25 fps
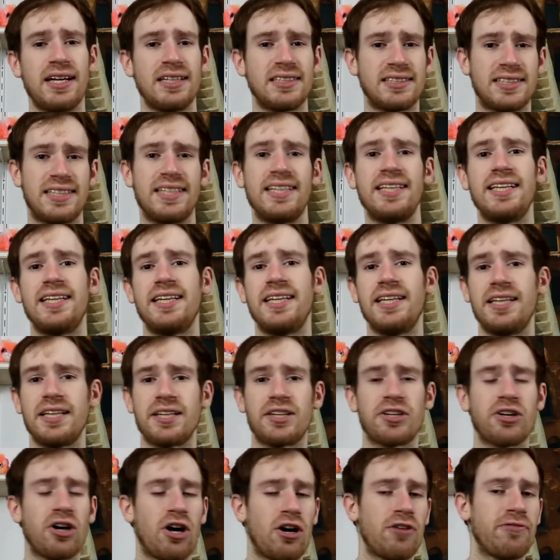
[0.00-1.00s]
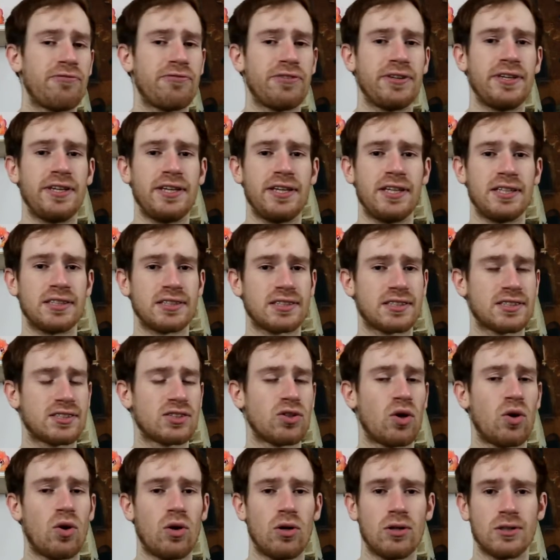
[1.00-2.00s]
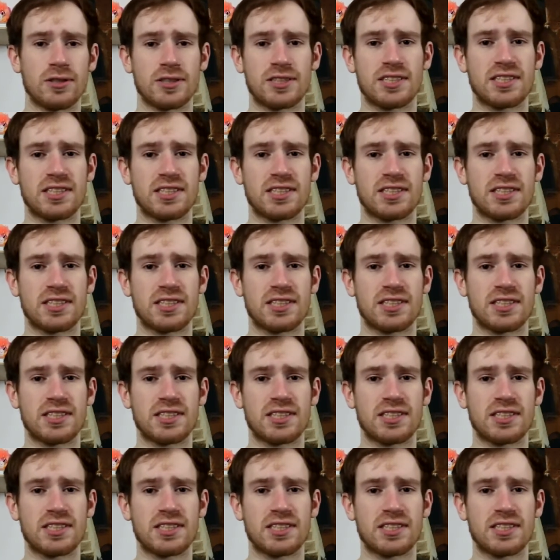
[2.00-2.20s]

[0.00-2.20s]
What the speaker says: tea, coffee, salt,